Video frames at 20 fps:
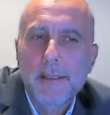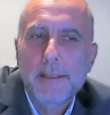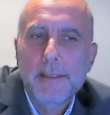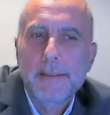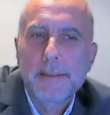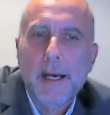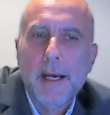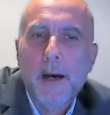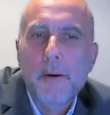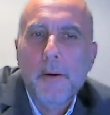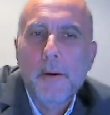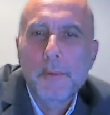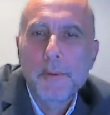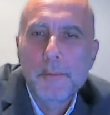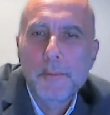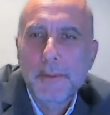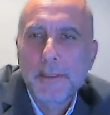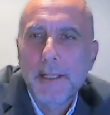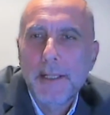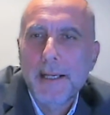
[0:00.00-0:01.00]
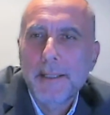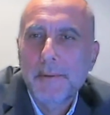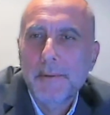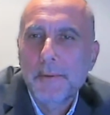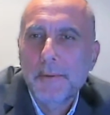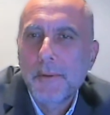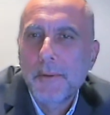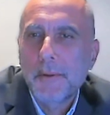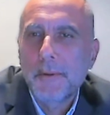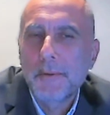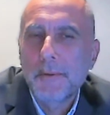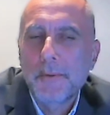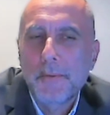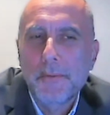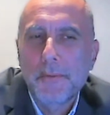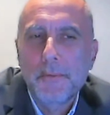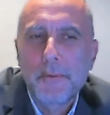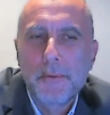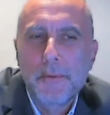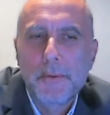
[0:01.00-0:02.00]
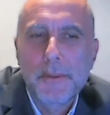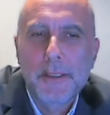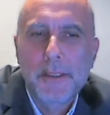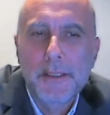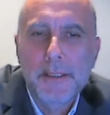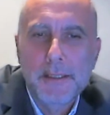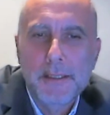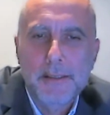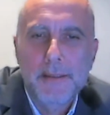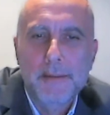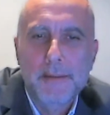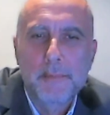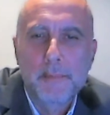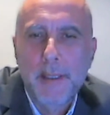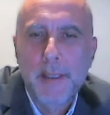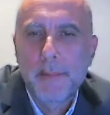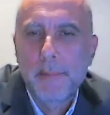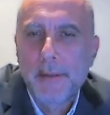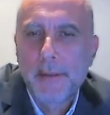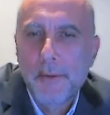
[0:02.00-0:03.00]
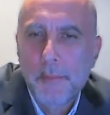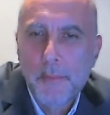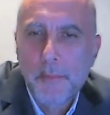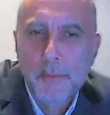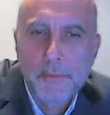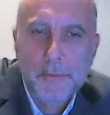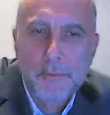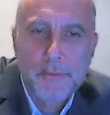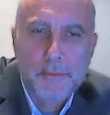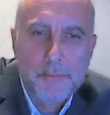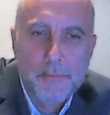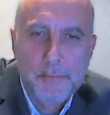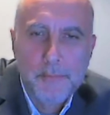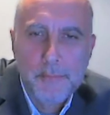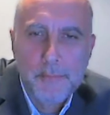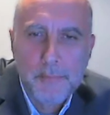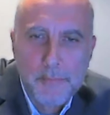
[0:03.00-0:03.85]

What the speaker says: Now we would like to go through maybe the most